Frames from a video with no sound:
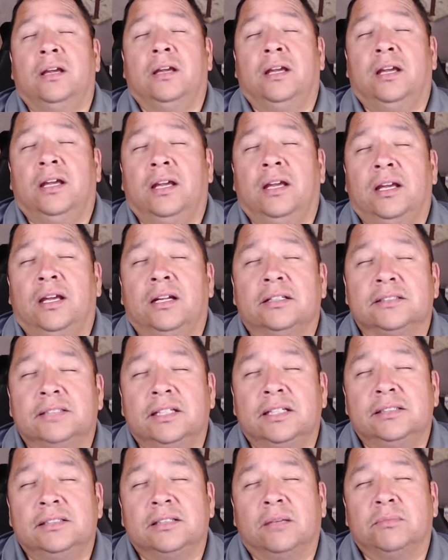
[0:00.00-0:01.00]
And I'll say
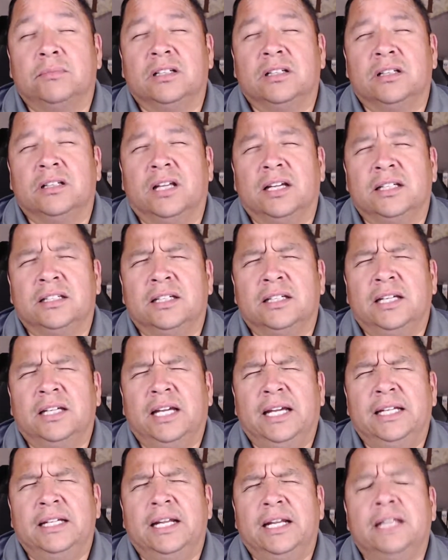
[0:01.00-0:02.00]
something like,
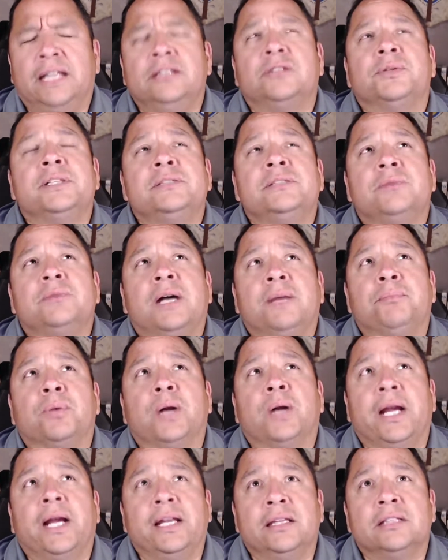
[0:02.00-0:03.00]
and the reason why I
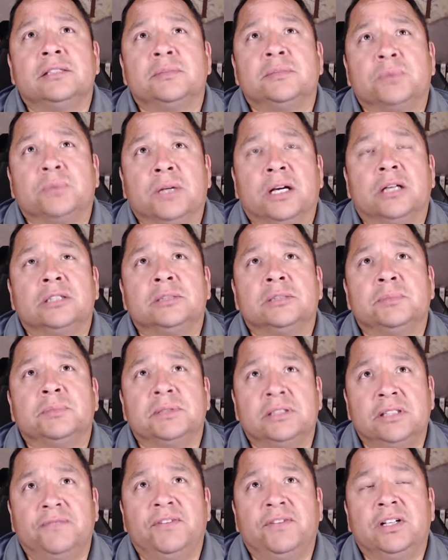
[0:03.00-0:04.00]
pray this prayer
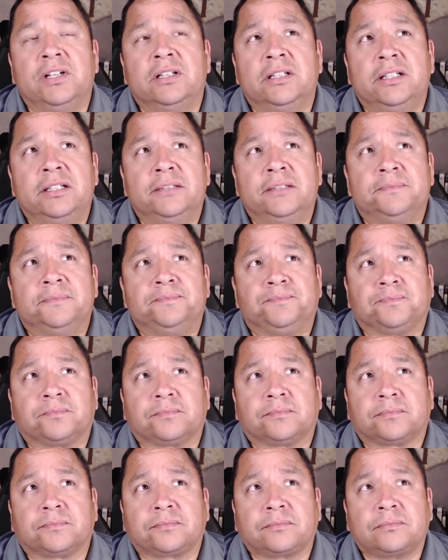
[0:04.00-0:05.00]
specifically
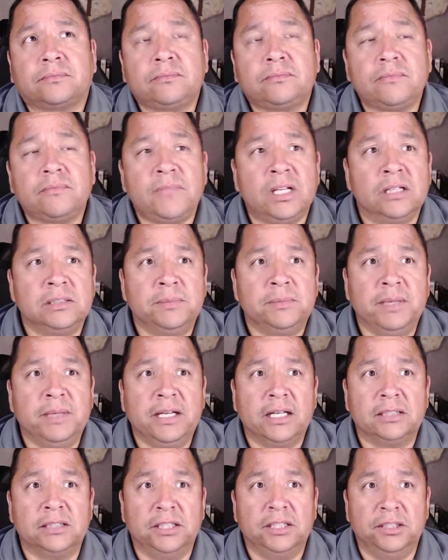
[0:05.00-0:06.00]
is
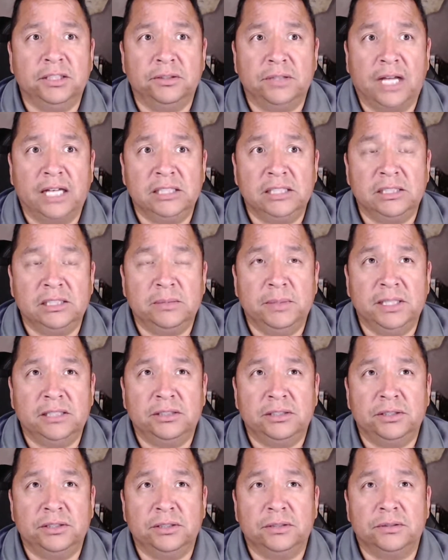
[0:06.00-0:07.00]
because it unites me
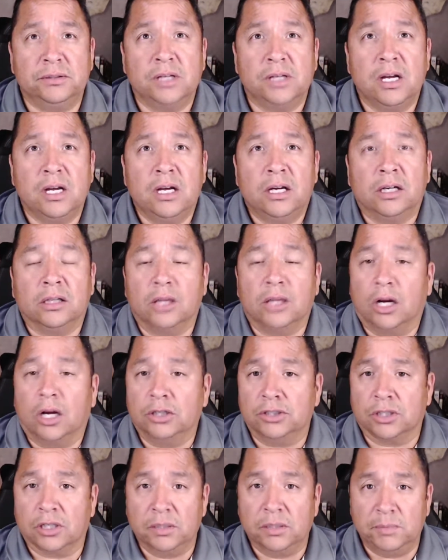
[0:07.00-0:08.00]
to a larger
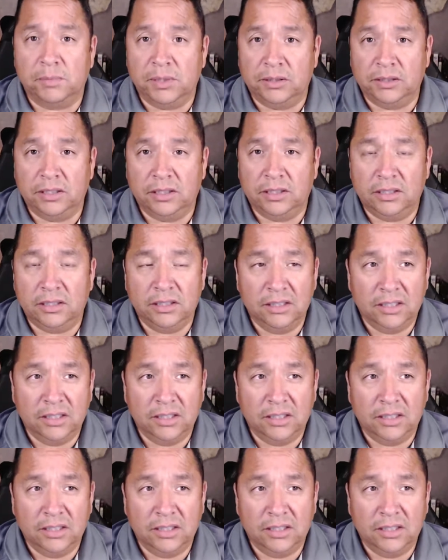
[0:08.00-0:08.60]
community.